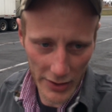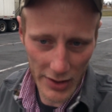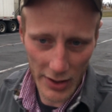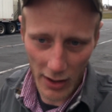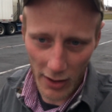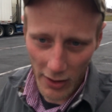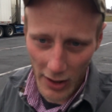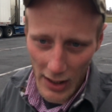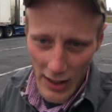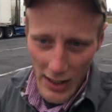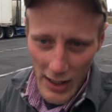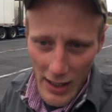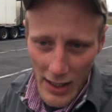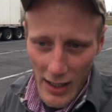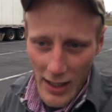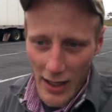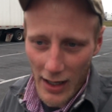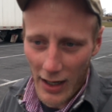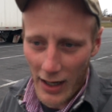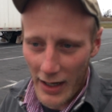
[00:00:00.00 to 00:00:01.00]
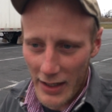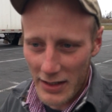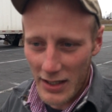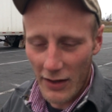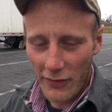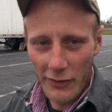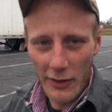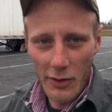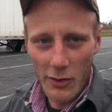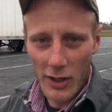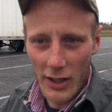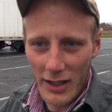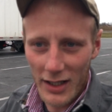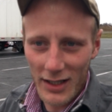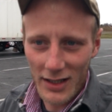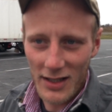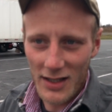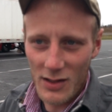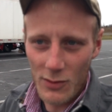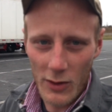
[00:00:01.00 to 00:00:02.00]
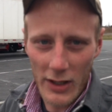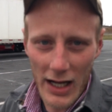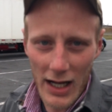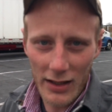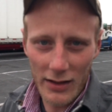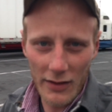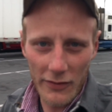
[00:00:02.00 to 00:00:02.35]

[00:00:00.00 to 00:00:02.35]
So I definitely wanted to get this one out